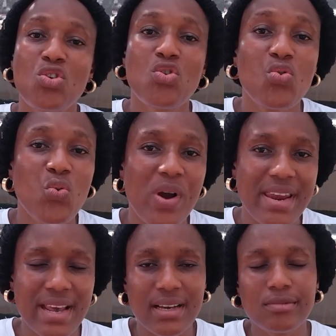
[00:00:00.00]
Cool
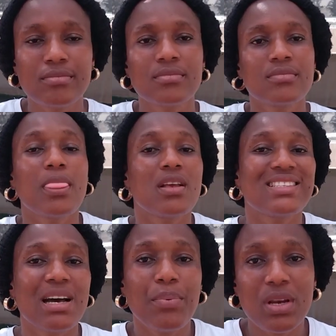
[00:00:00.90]
weather,
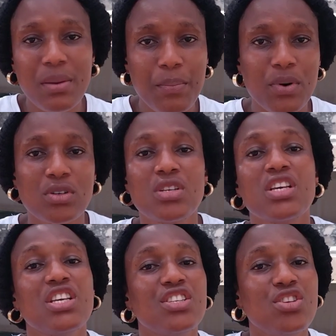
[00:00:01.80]
tarpaulin pond
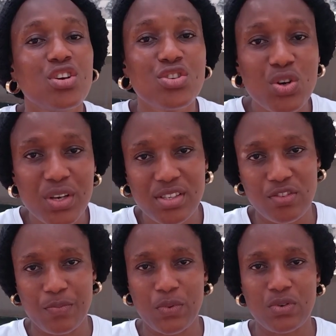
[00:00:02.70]
is your choice
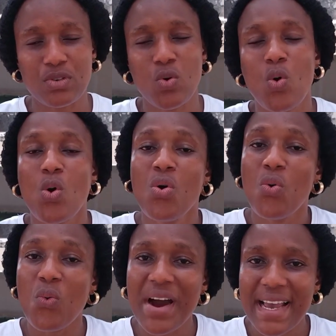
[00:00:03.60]
of pond.
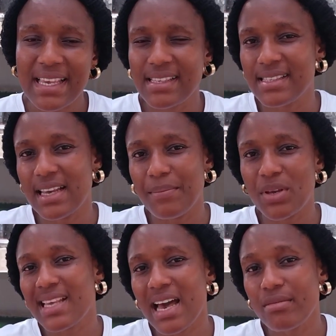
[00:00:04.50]
Why is that?
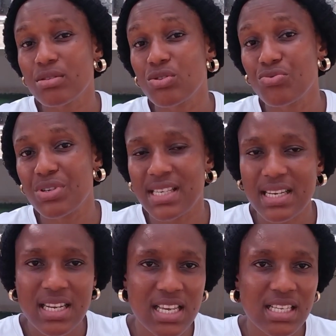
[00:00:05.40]
It helps to
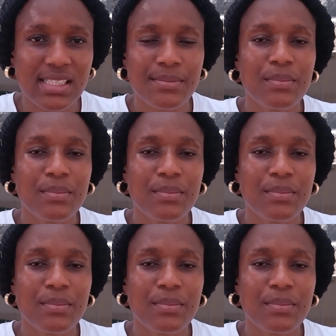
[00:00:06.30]
retain heat.